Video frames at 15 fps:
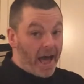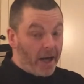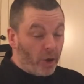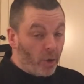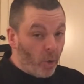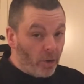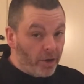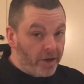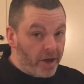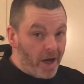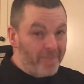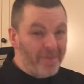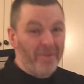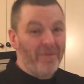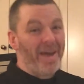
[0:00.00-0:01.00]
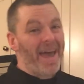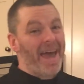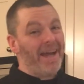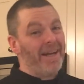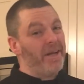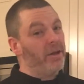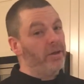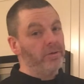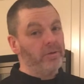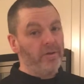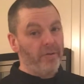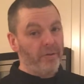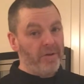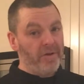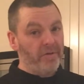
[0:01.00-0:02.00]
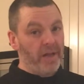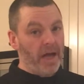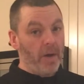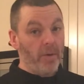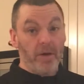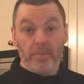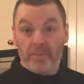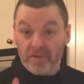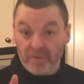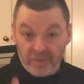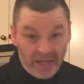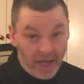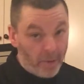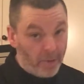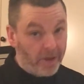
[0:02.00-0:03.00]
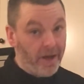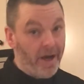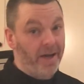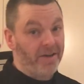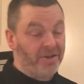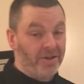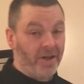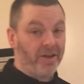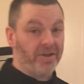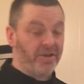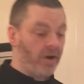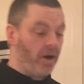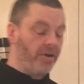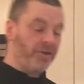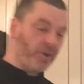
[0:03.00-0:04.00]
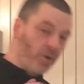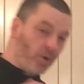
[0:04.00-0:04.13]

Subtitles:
add 1/4 cup of any gluten-free flour, but flour, guys, not starch.